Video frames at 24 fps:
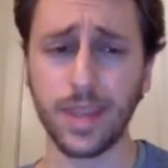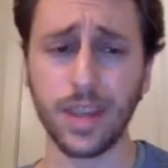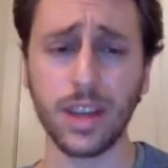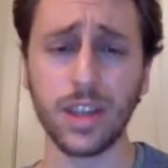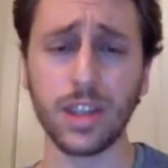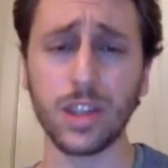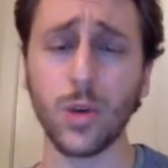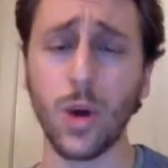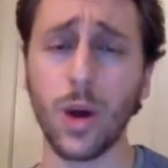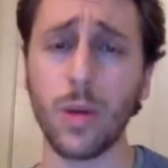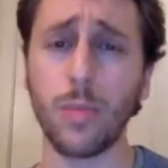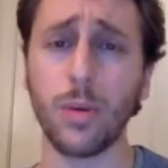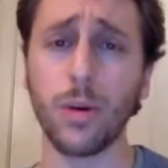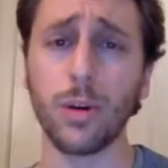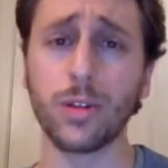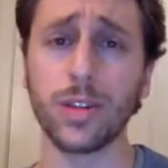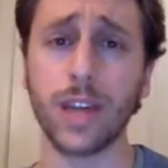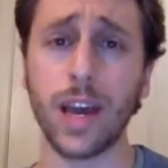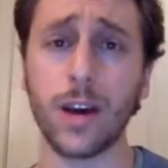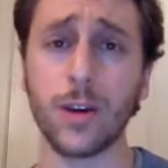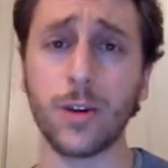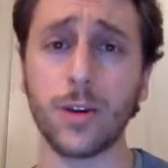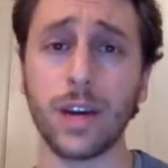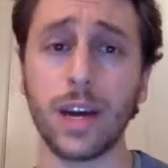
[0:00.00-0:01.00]
So I pulled
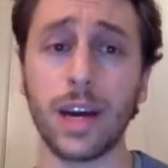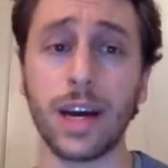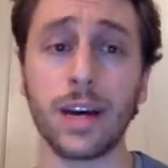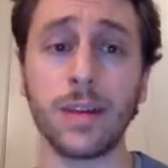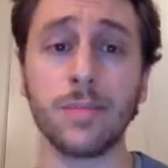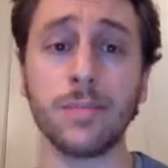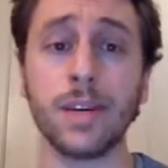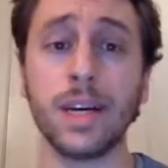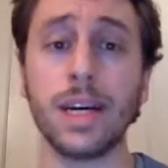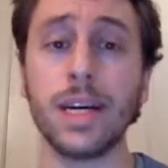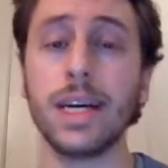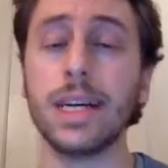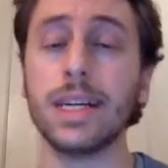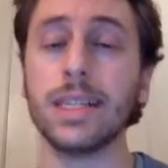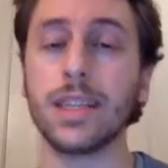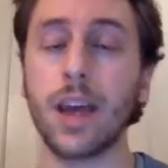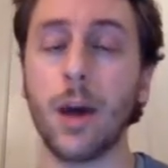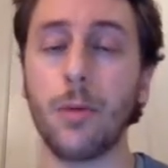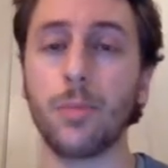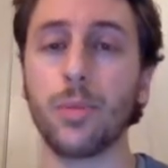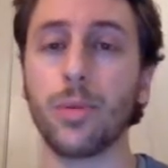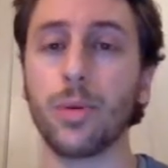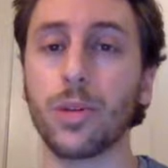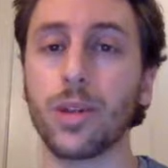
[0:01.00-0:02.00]
out
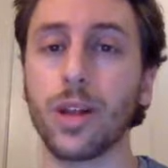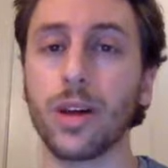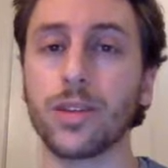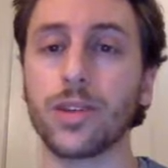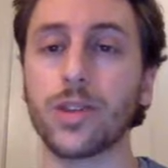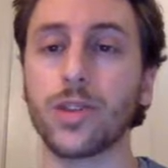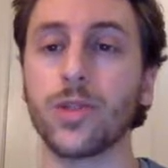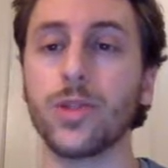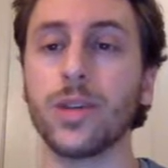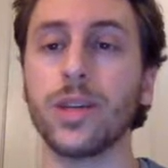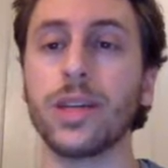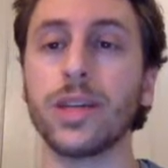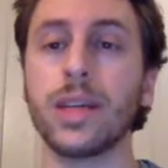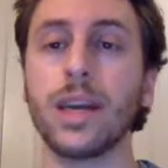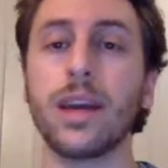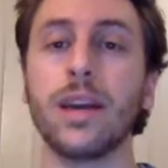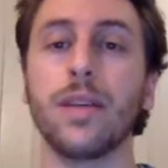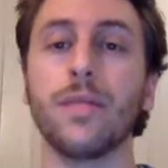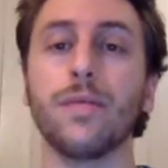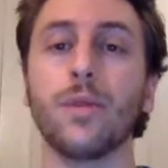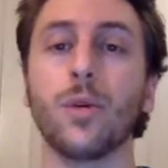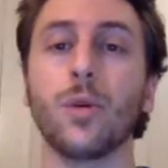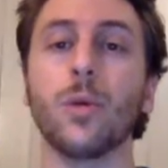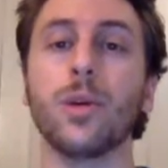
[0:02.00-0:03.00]
temporal clustering
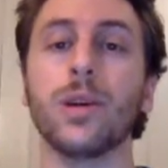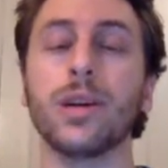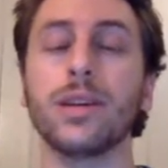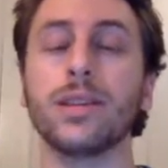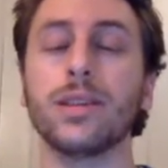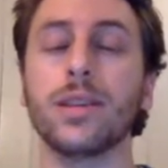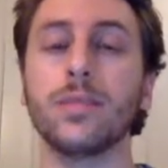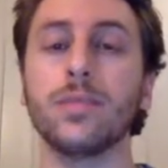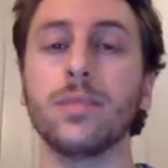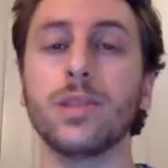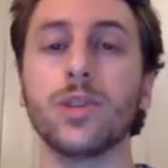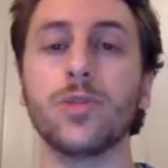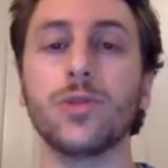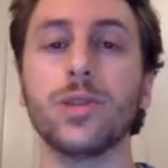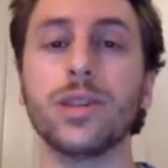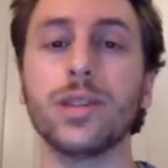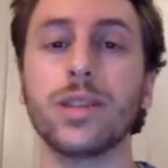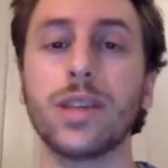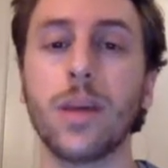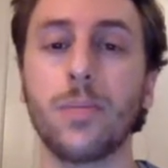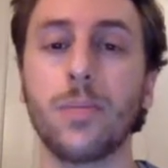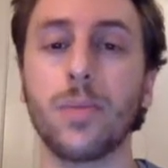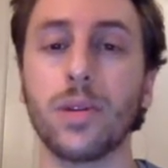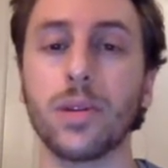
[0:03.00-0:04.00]
and forward asymmetry
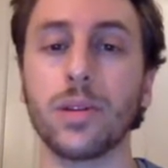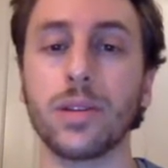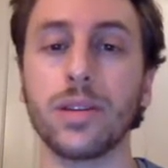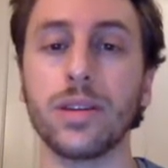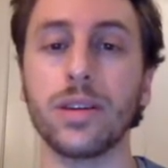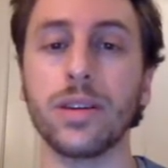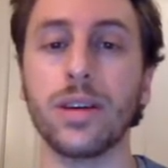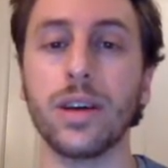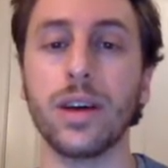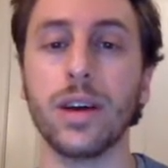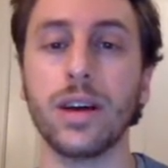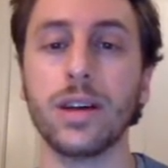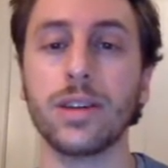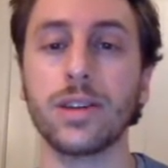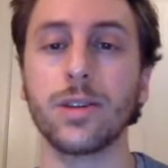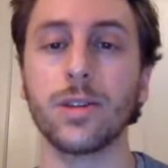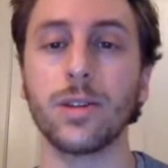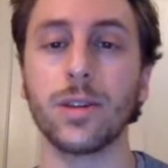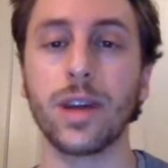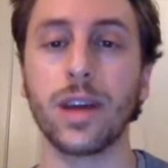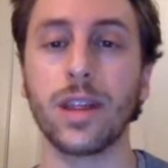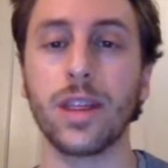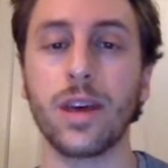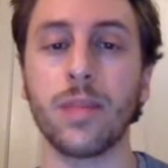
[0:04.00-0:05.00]
separately to
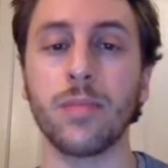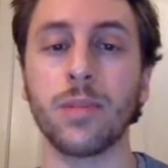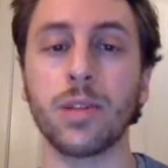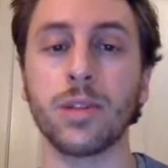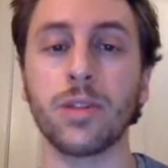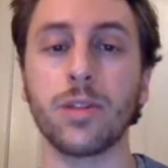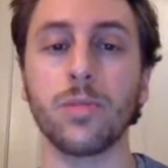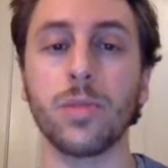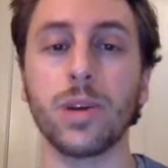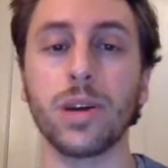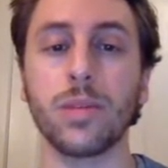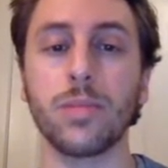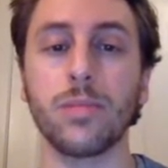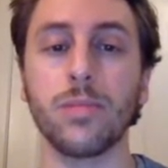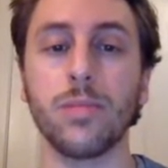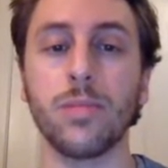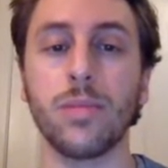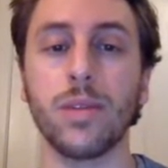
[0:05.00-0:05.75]
look at them a little bit